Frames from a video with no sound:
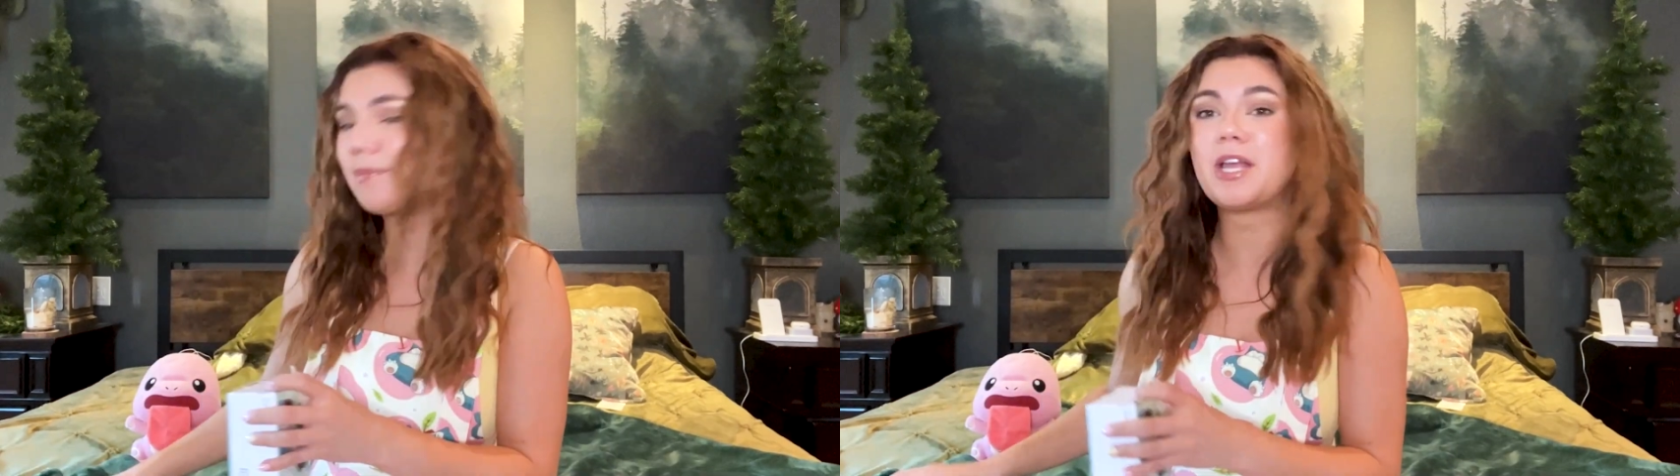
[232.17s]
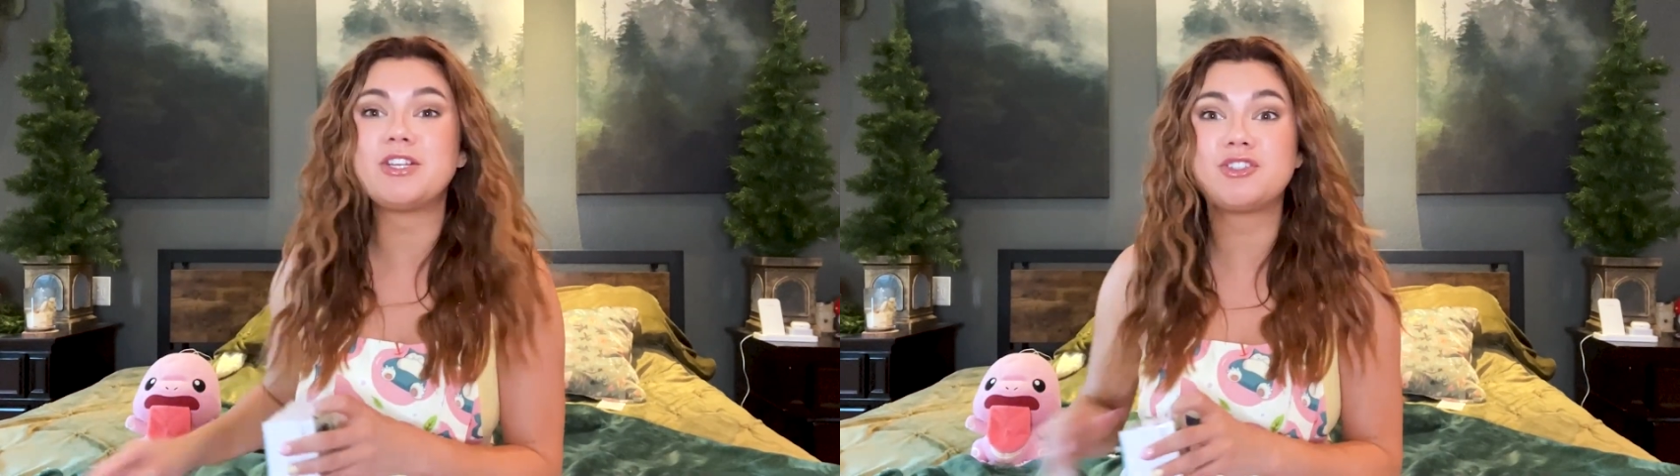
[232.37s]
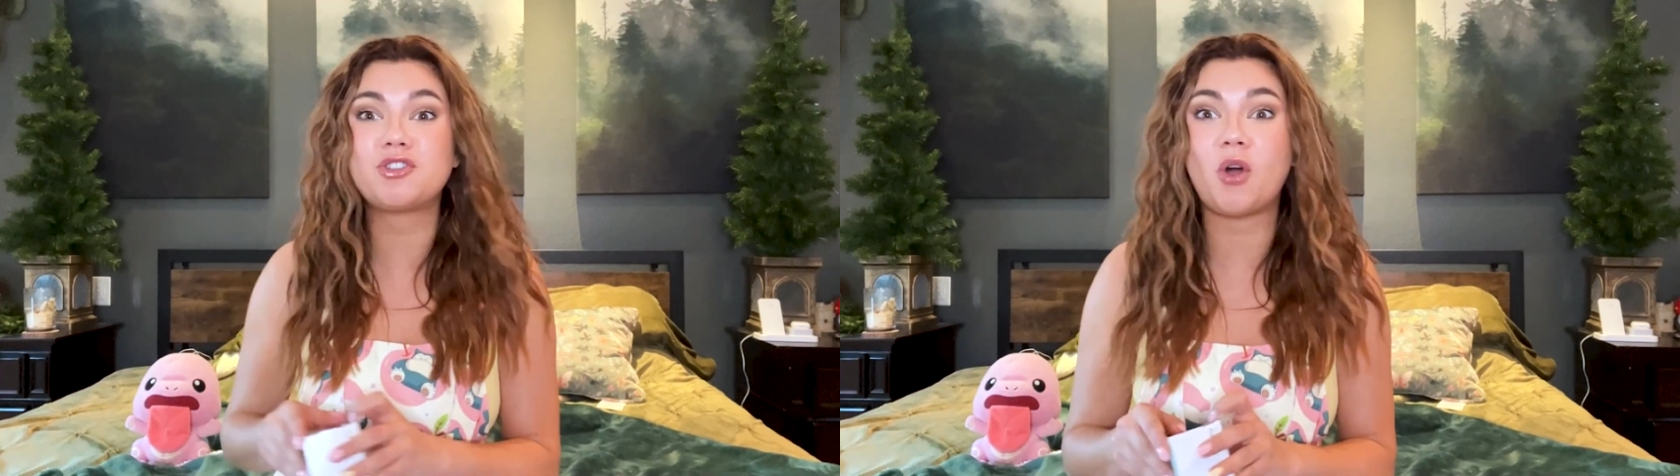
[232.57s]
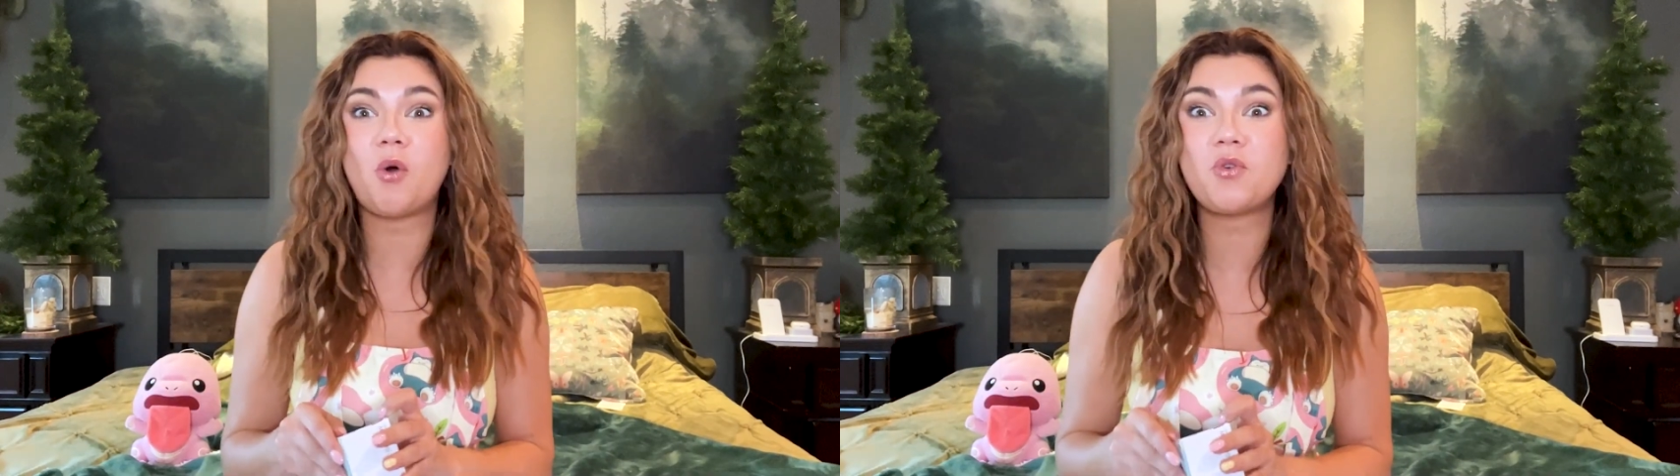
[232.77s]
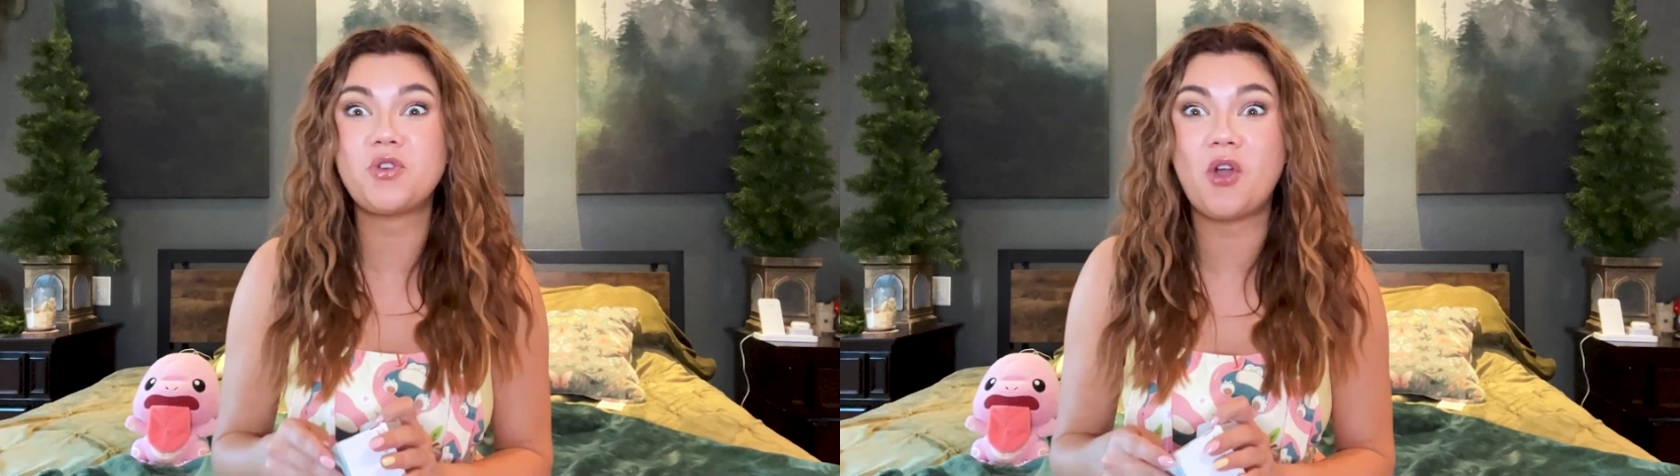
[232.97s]
but I
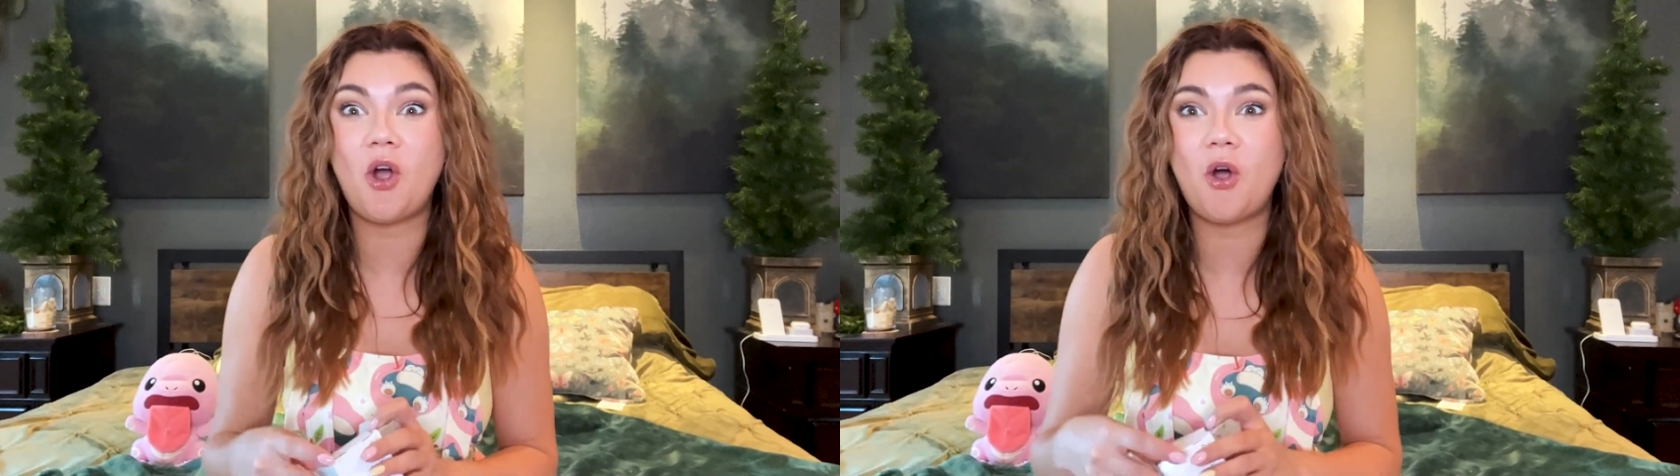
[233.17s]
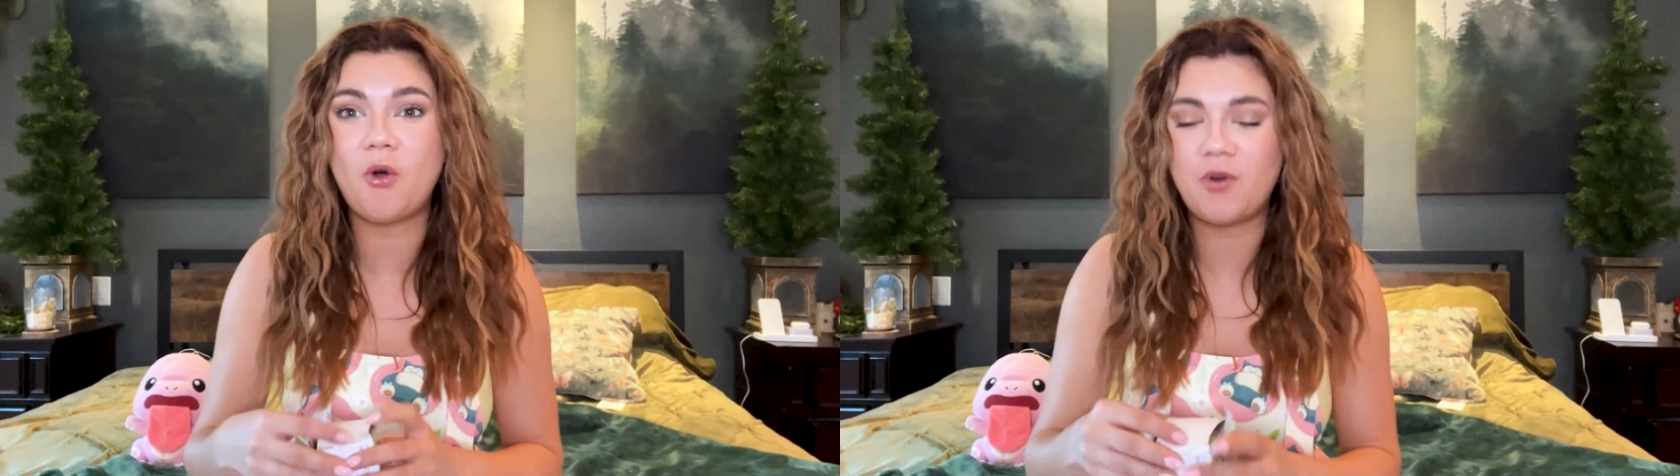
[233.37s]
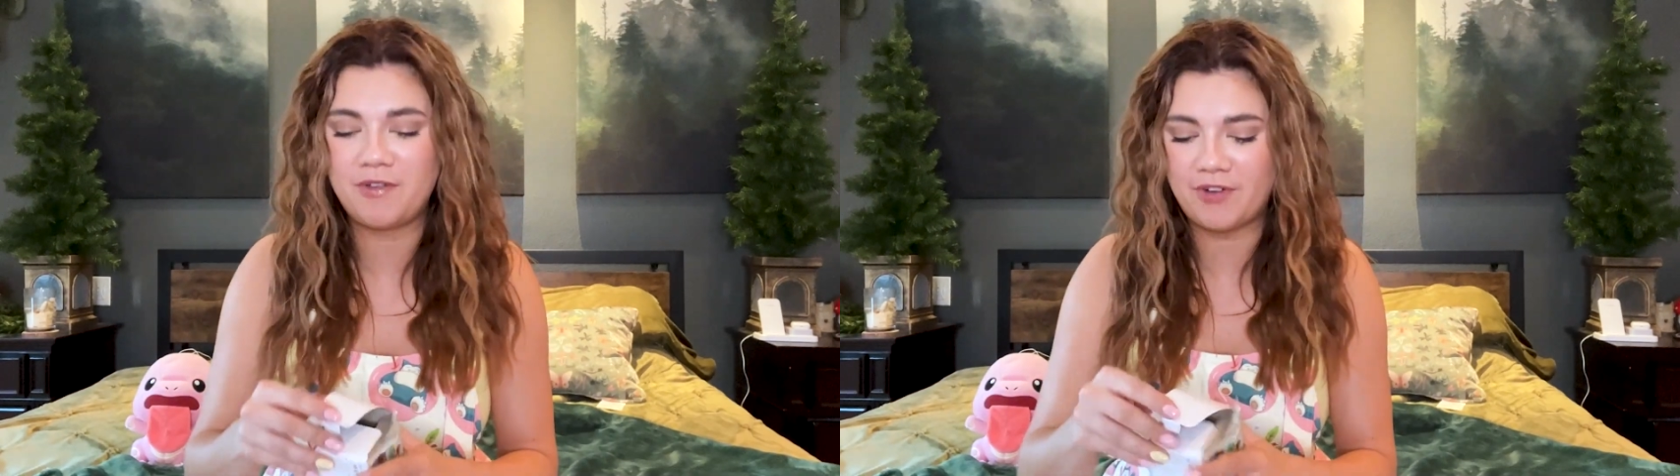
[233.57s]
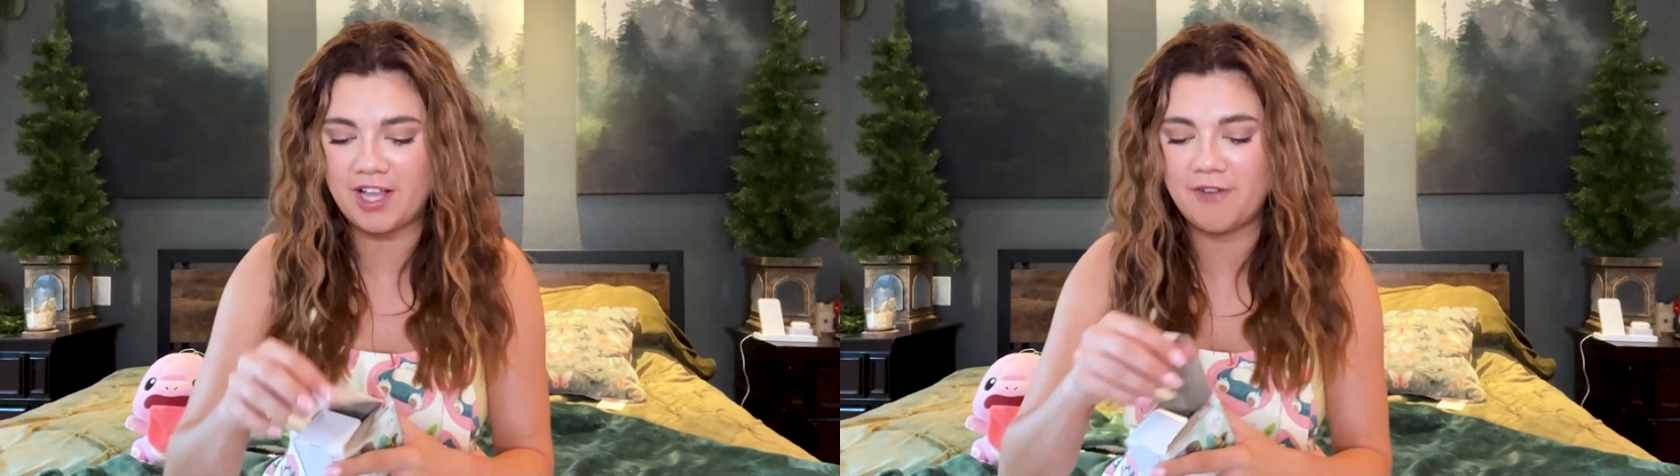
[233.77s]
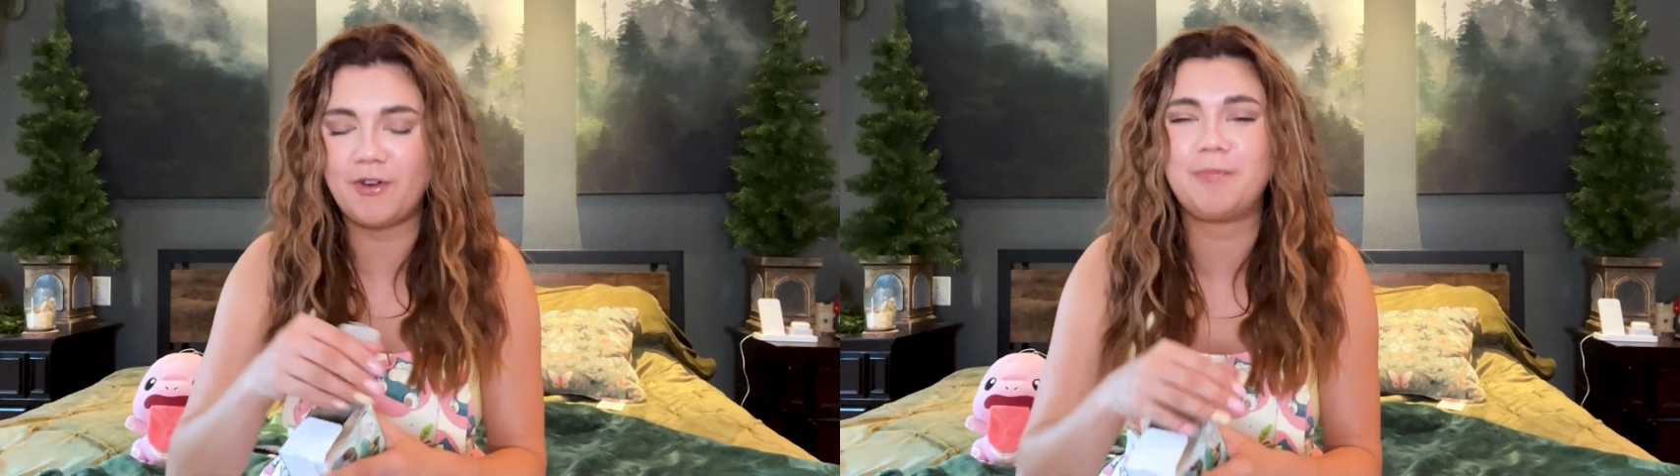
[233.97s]
don't know if I'll
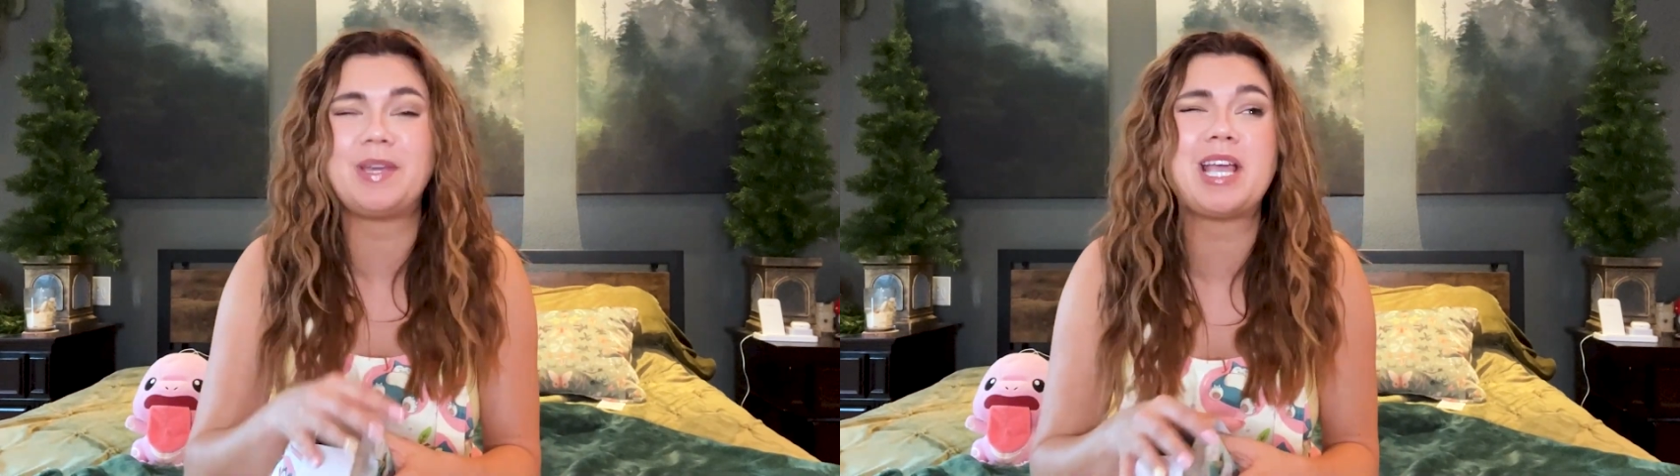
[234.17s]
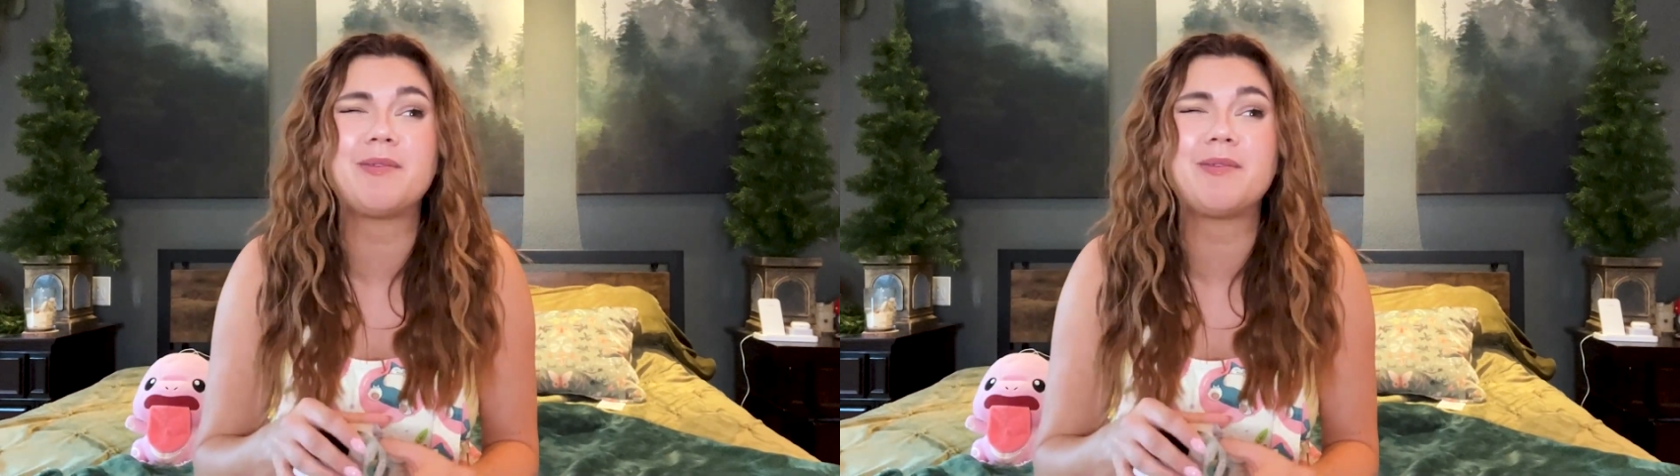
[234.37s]
ever be